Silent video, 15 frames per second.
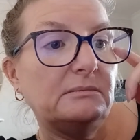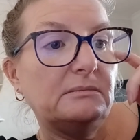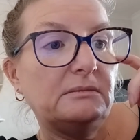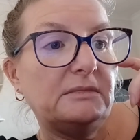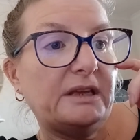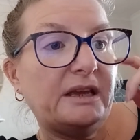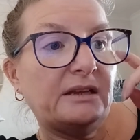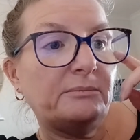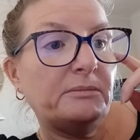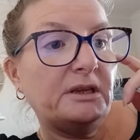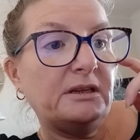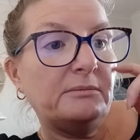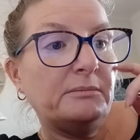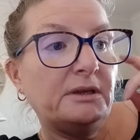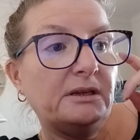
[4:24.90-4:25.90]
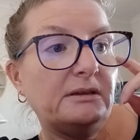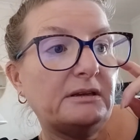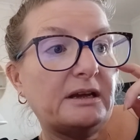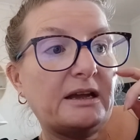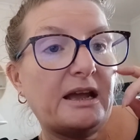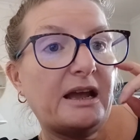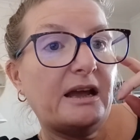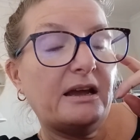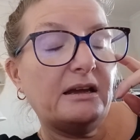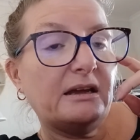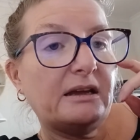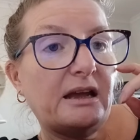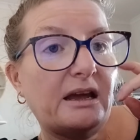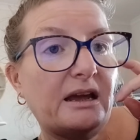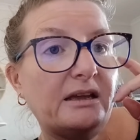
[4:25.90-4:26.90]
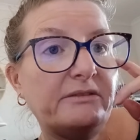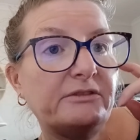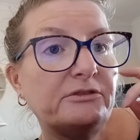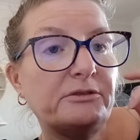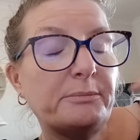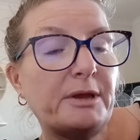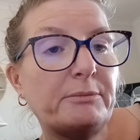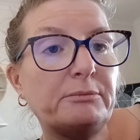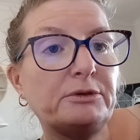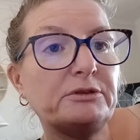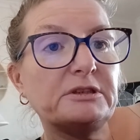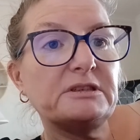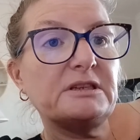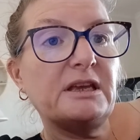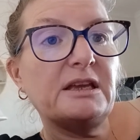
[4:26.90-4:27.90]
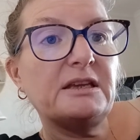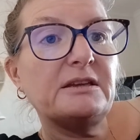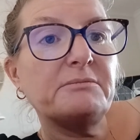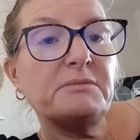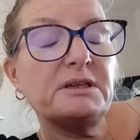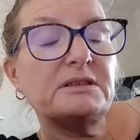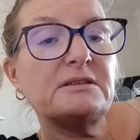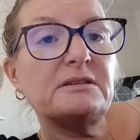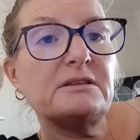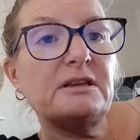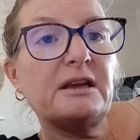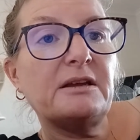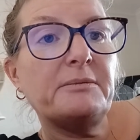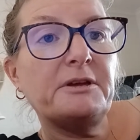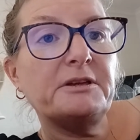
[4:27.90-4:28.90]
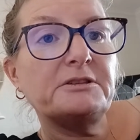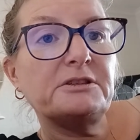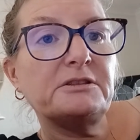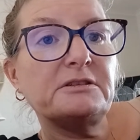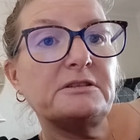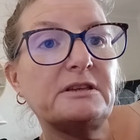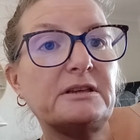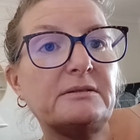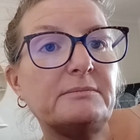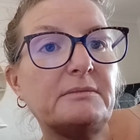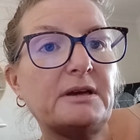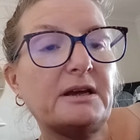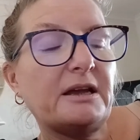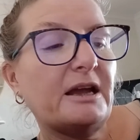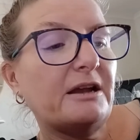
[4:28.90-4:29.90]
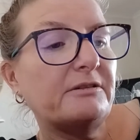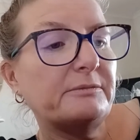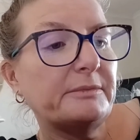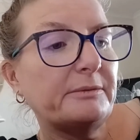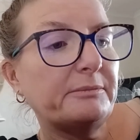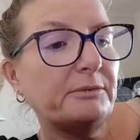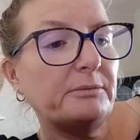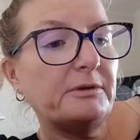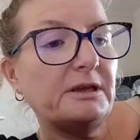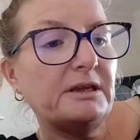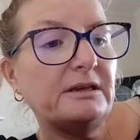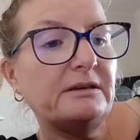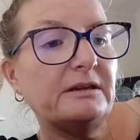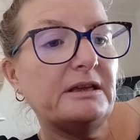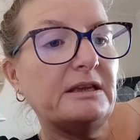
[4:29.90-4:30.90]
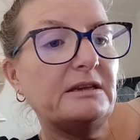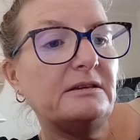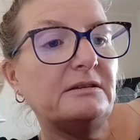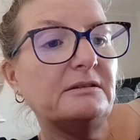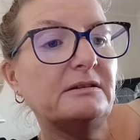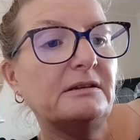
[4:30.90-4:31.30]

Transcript: they admitted me. I can't even remember her taking me to the emergency. I can't remember being in